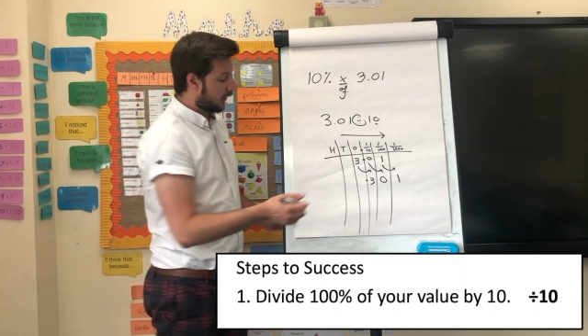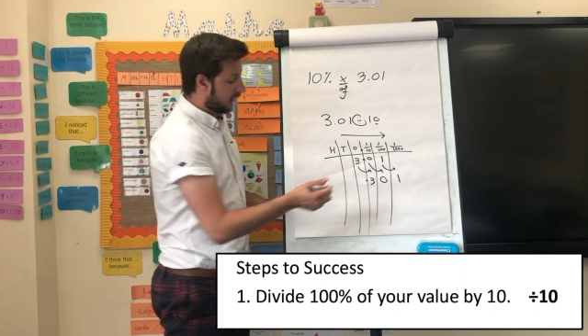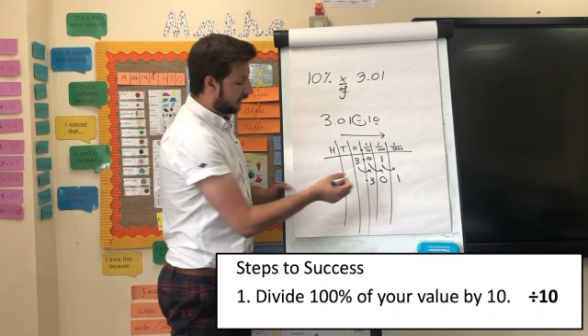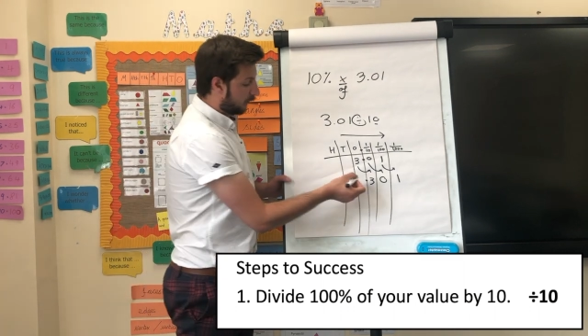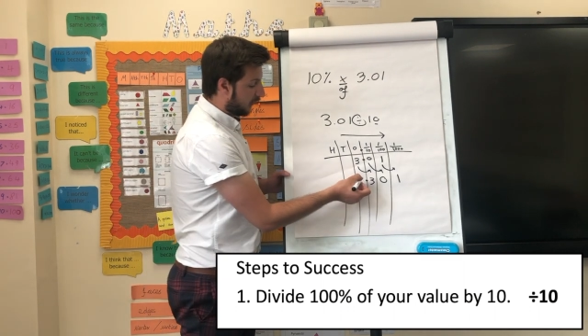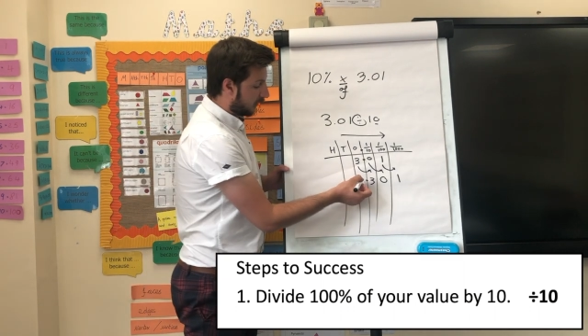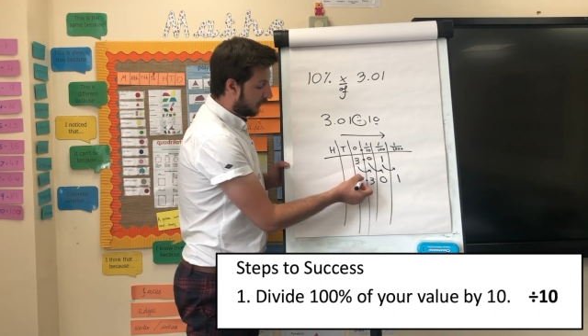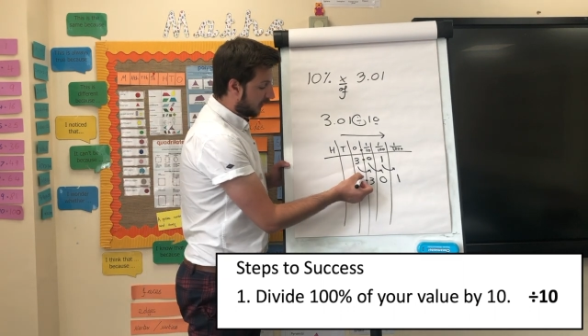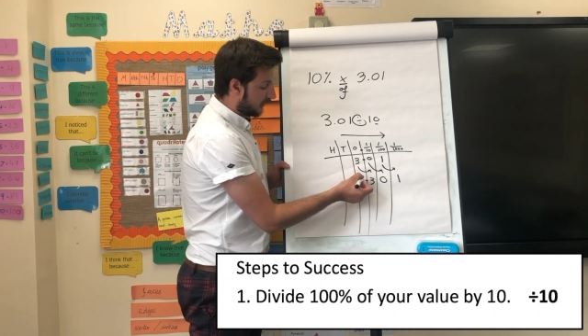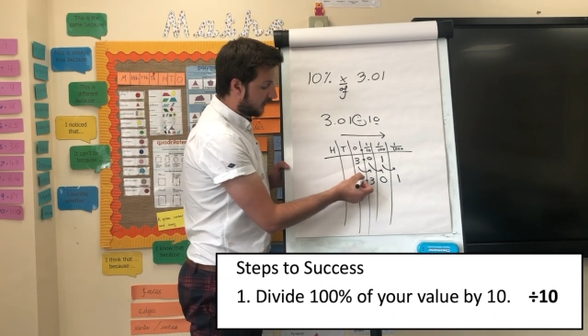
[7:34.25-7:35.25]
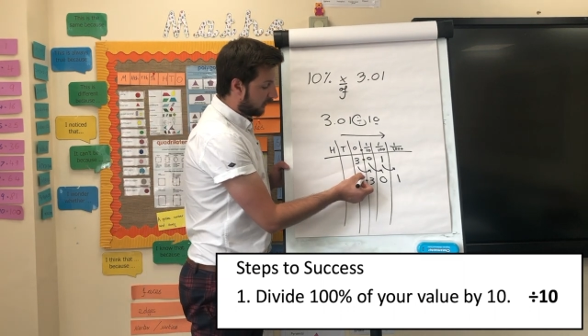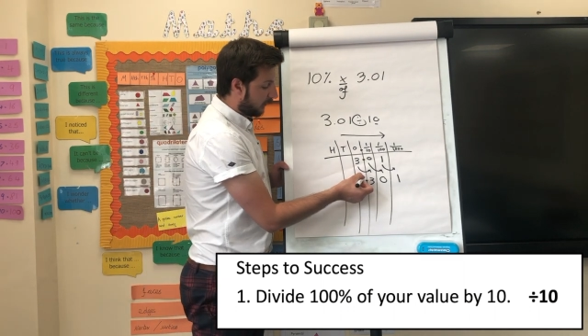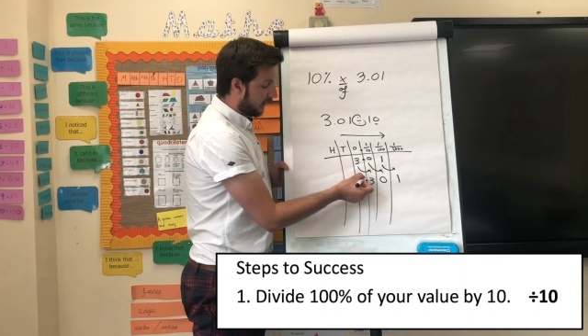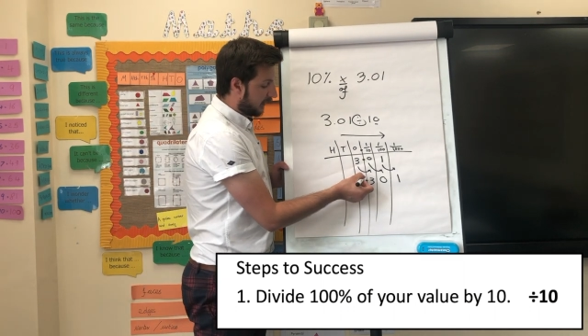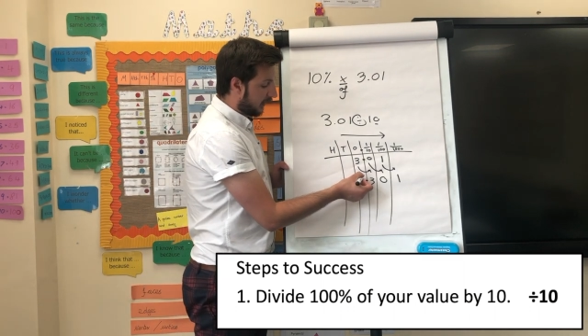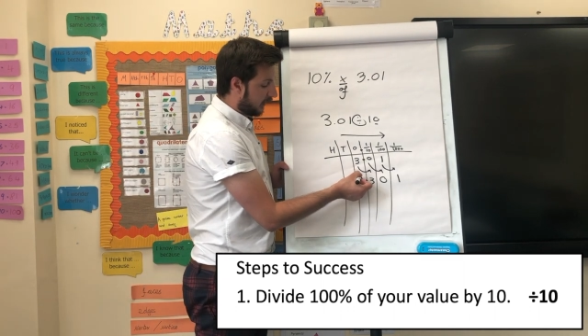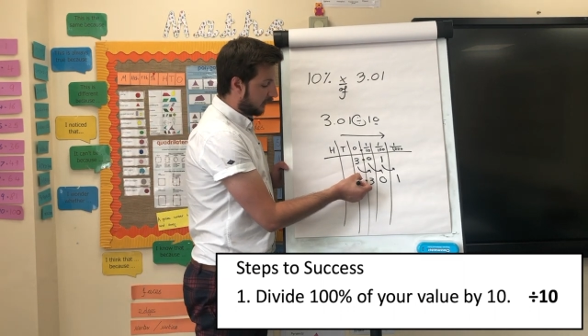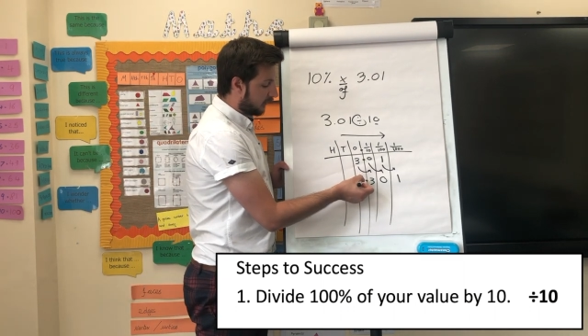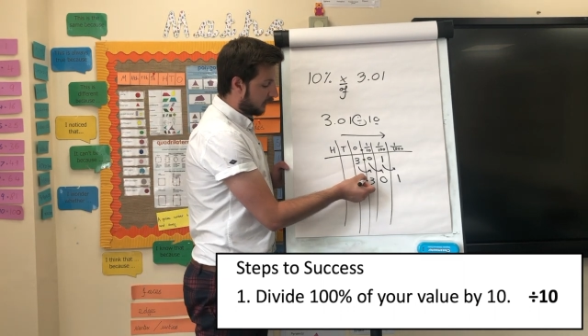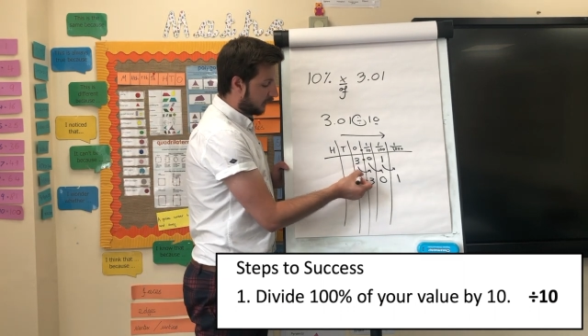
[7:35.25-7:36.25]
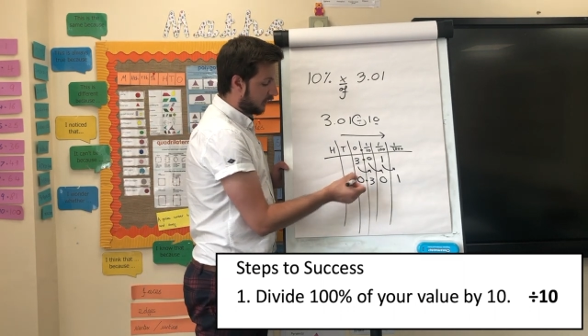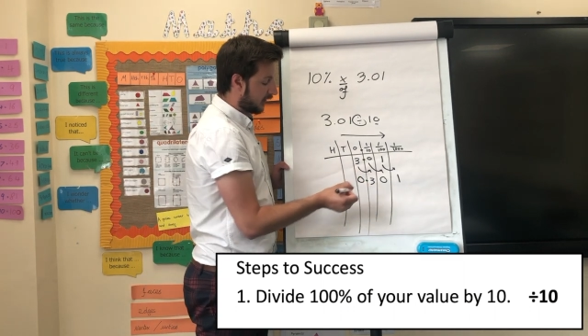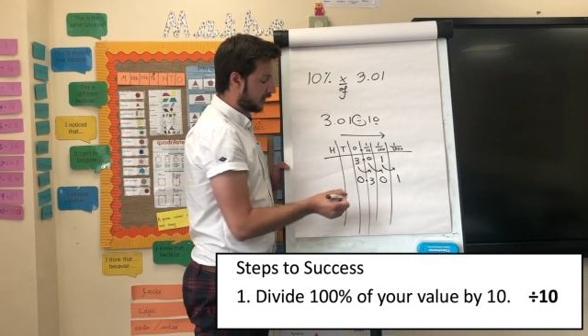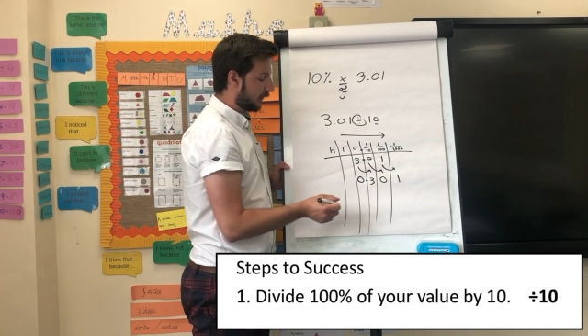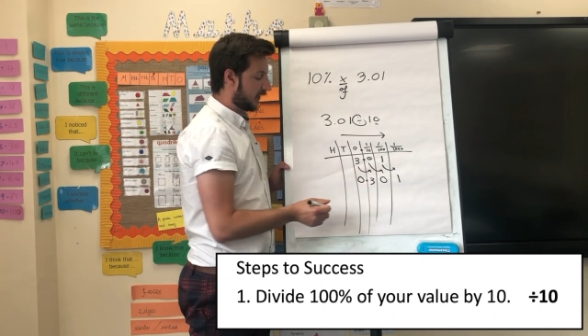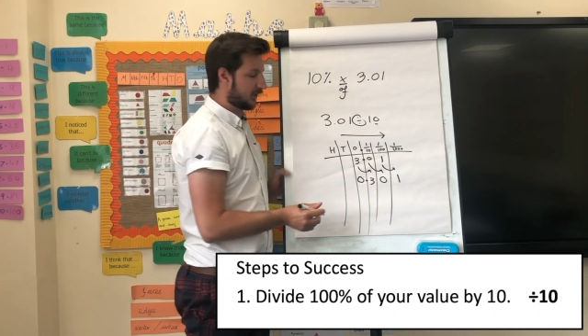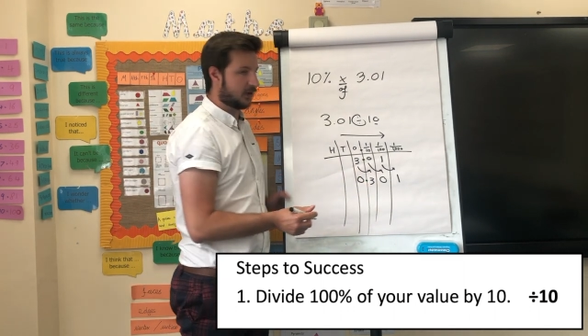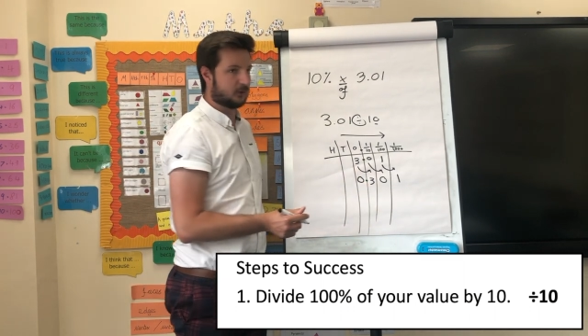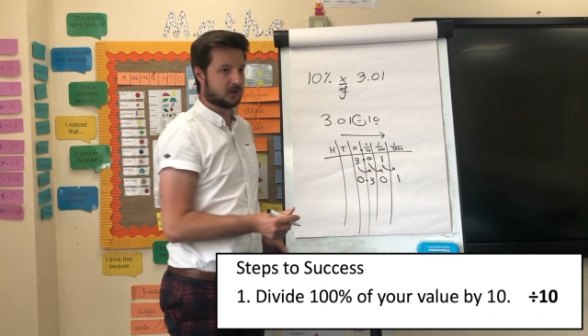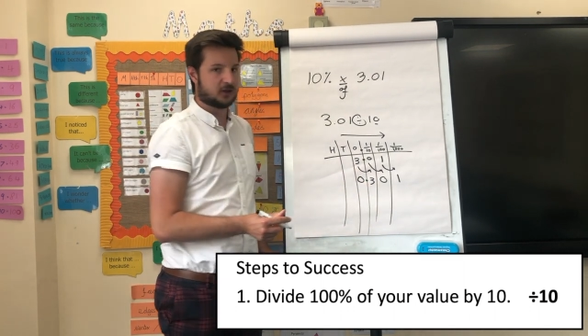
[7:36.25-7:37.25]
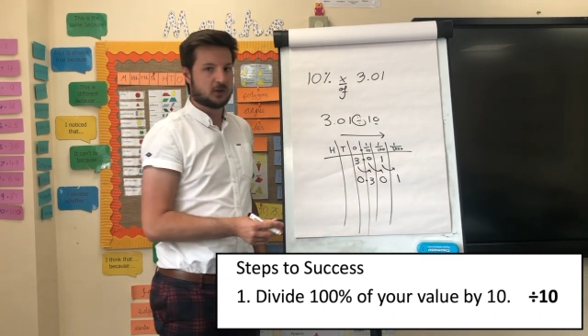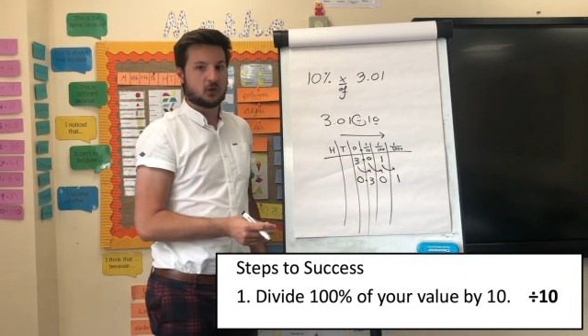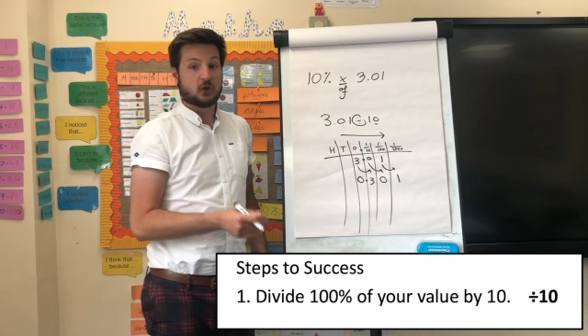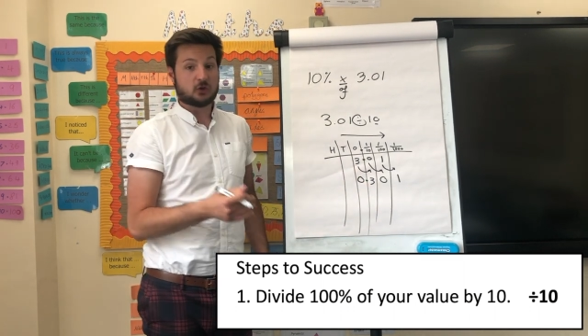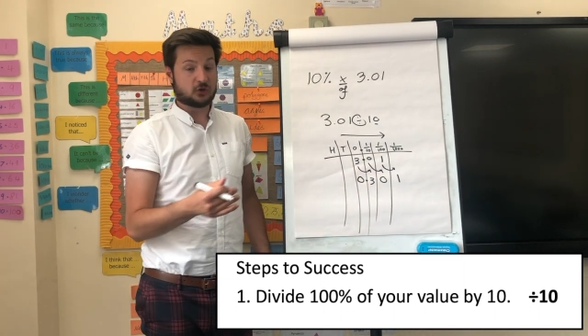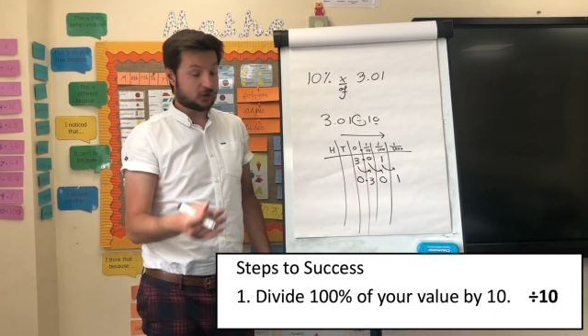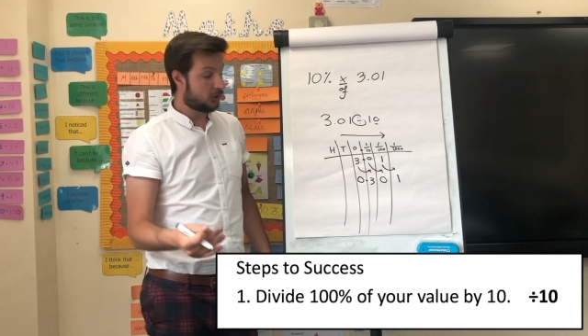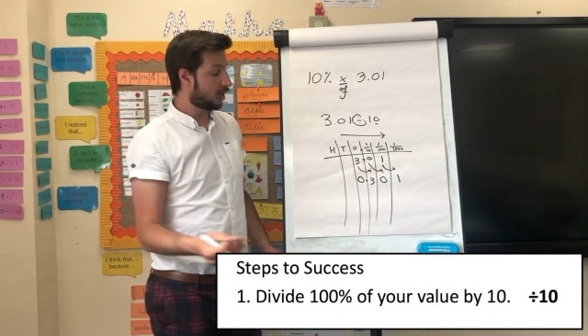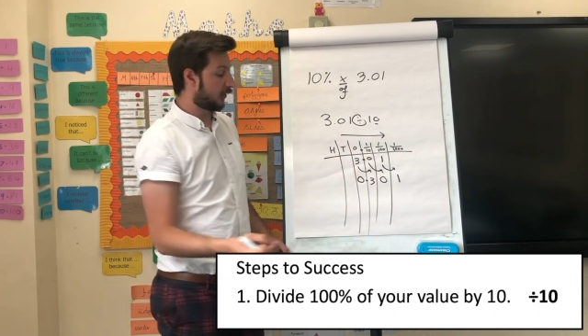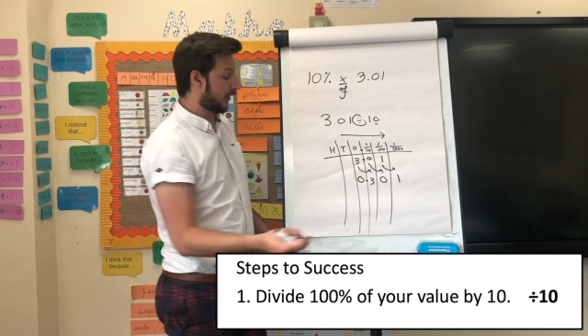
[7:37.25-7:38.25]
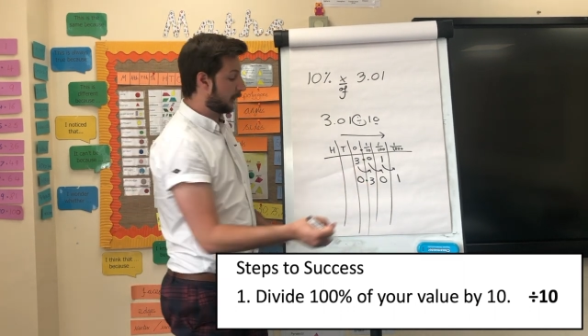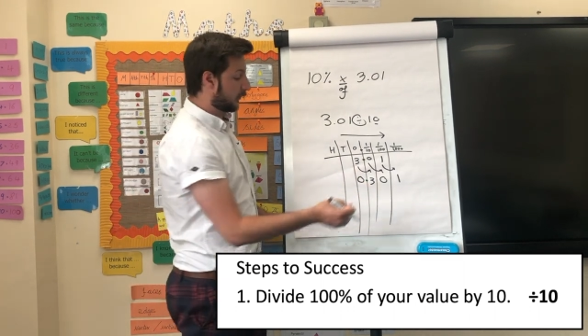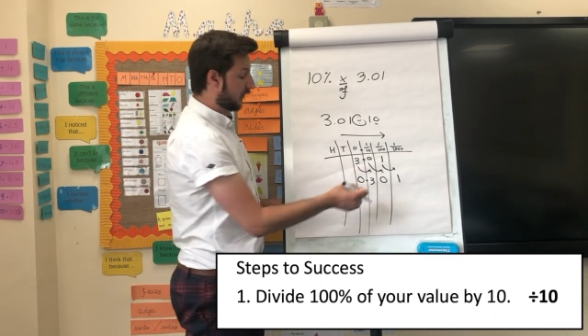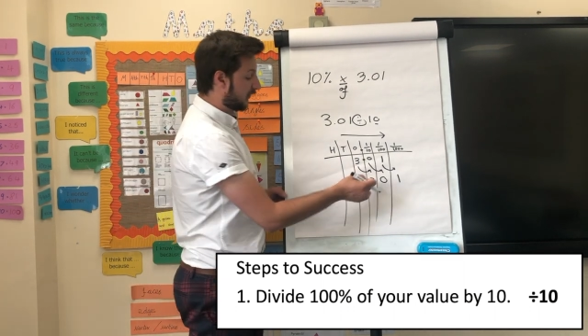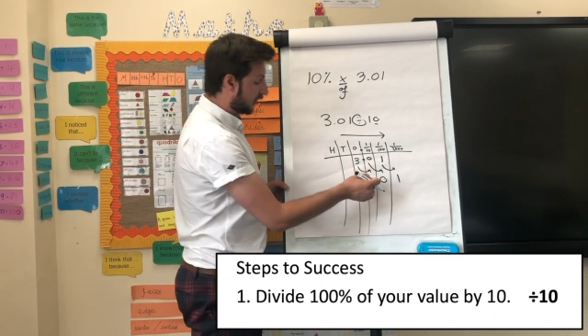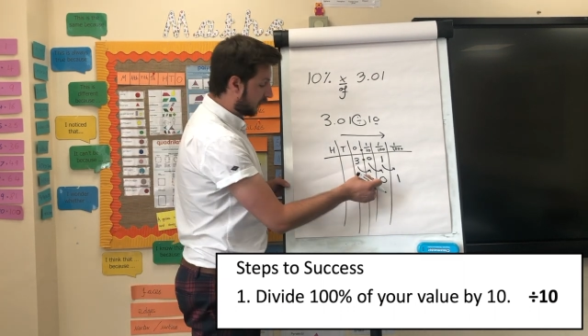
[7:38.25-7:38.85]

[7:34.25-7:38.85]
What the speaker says: therefore we're going to put our 0 in there as a placeholder to show that the number is